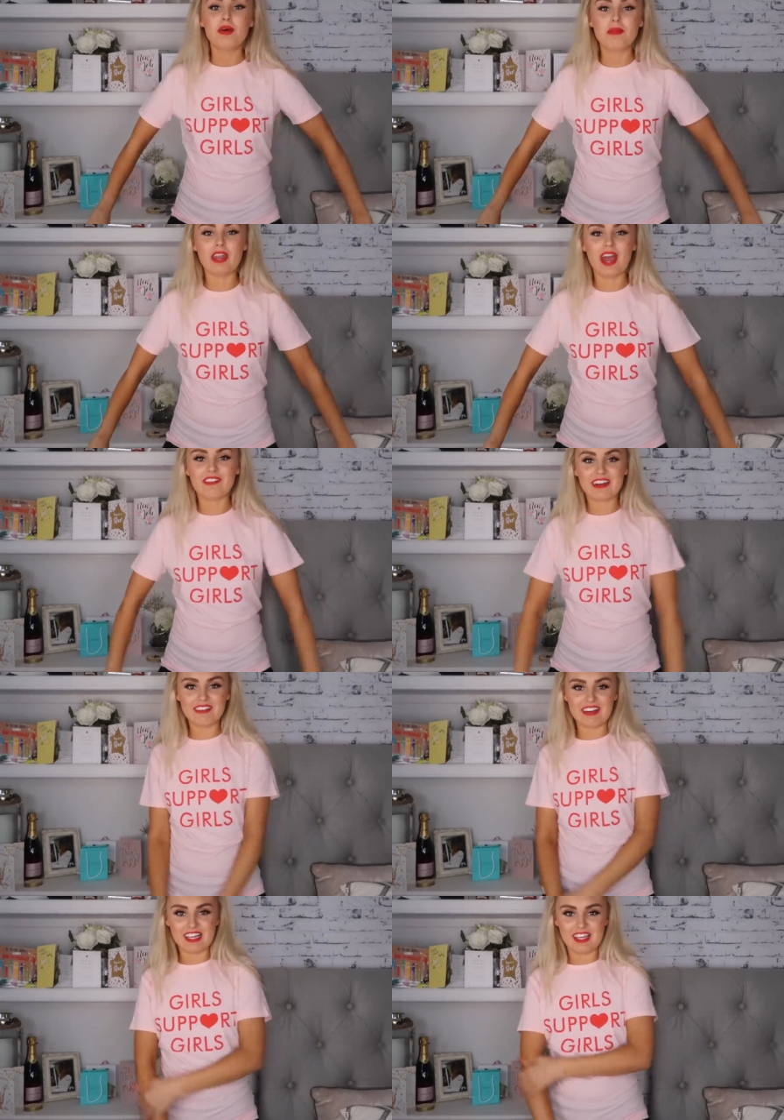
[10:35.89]
But no,
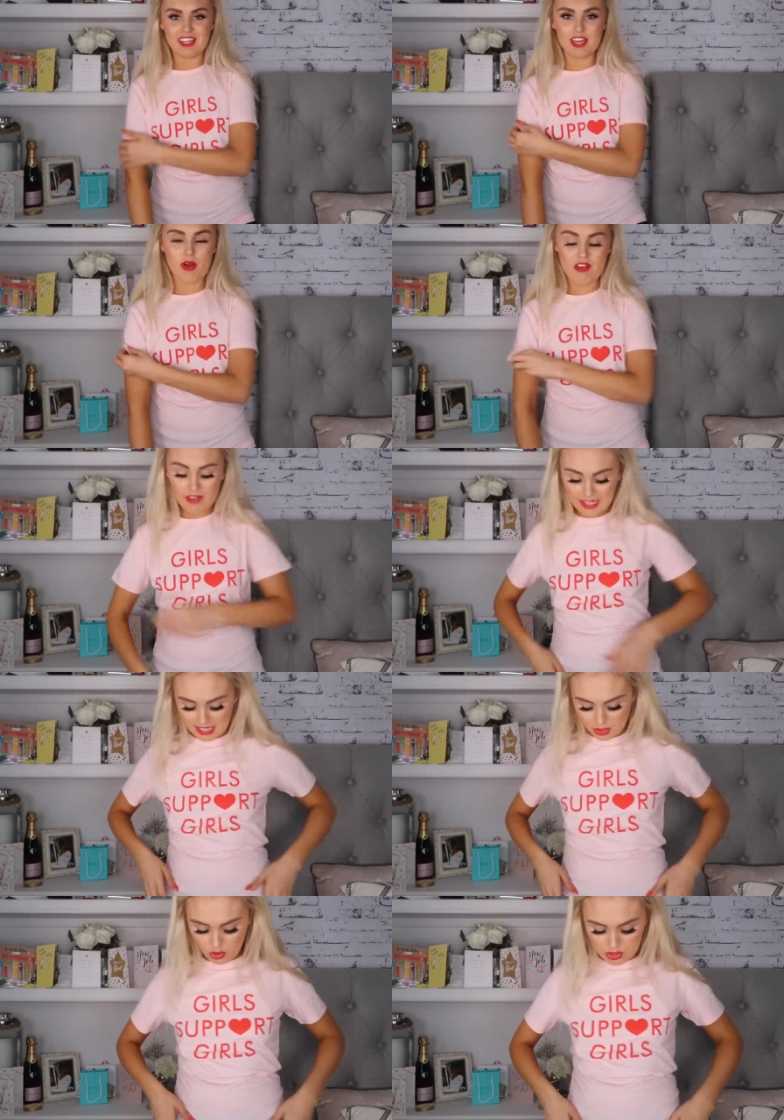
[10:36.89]
really, really cute. I feel like
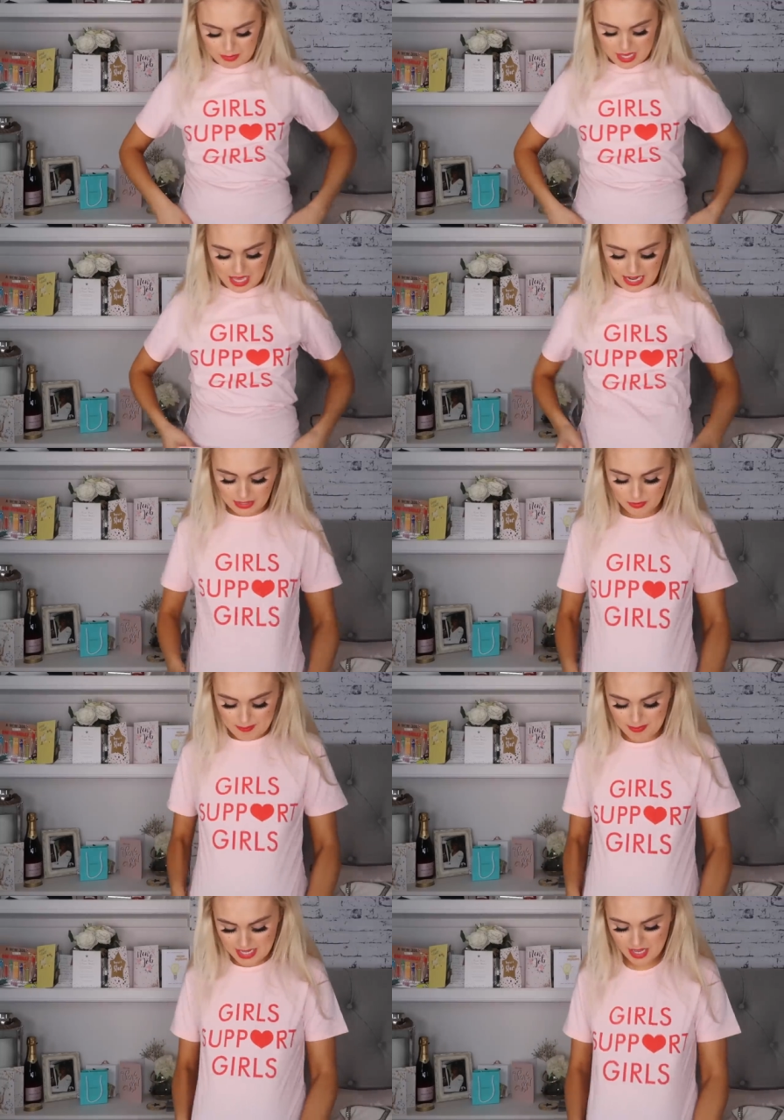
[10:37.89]
it could be a little
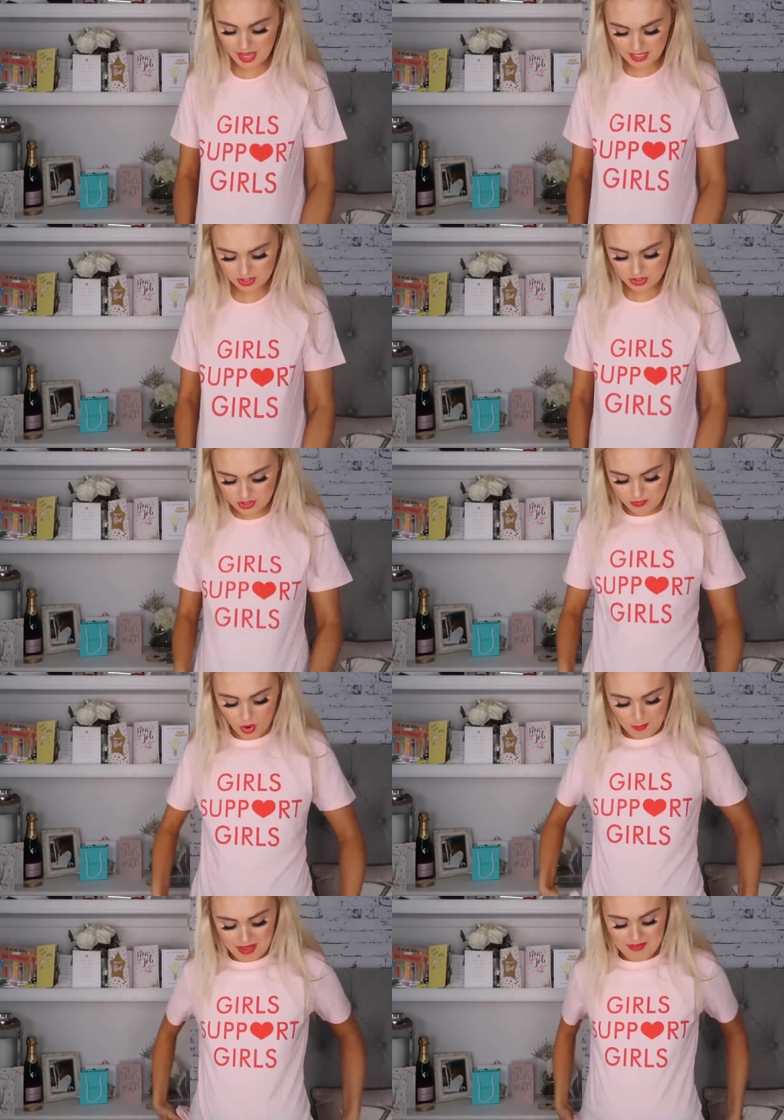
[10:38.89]
bit bigger. Like I could have
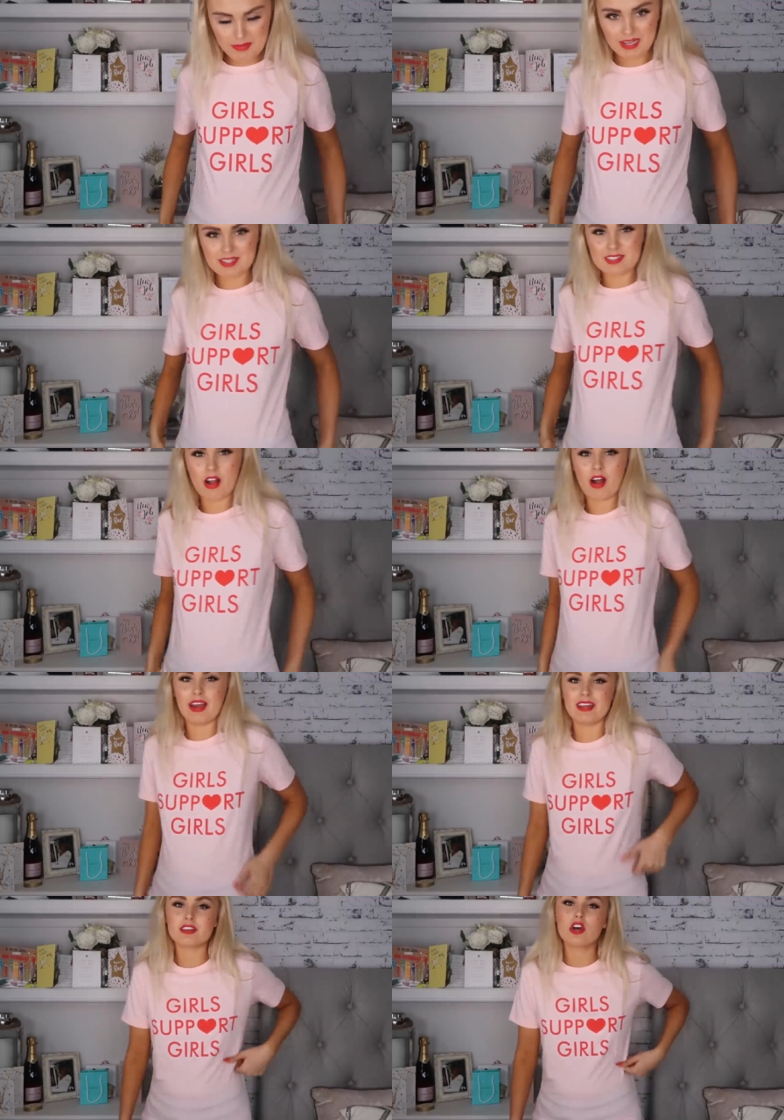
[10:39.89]
got a bit of a bigger
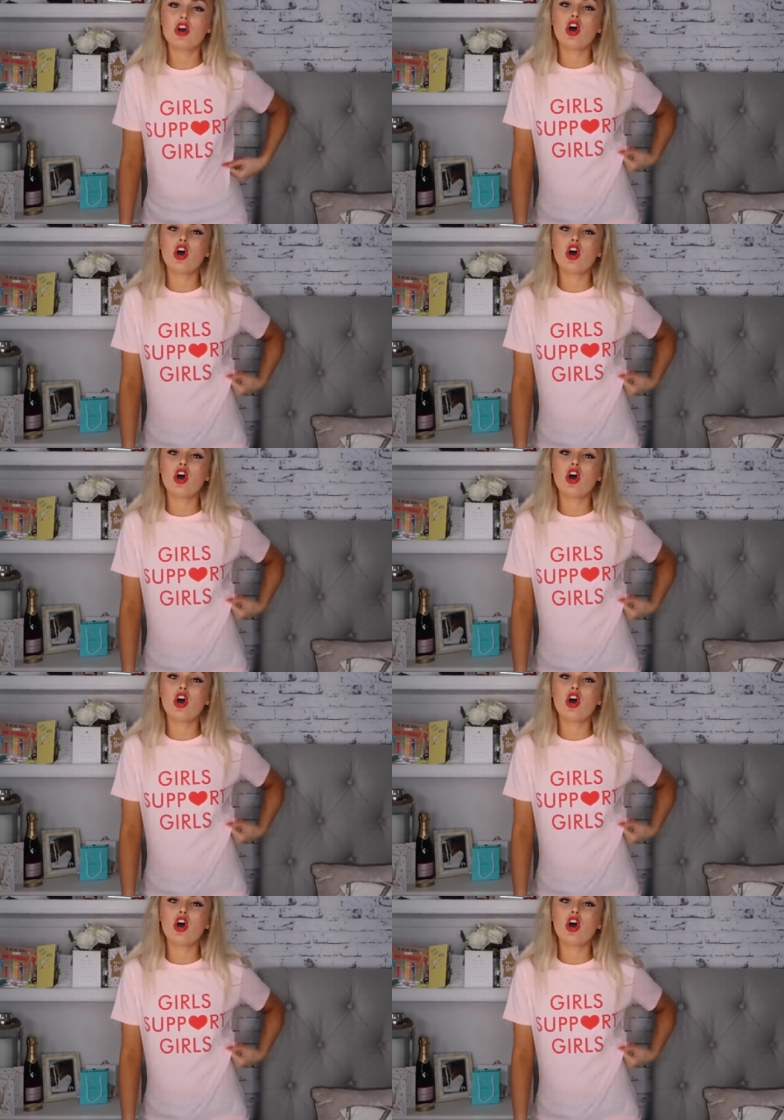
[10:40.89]
size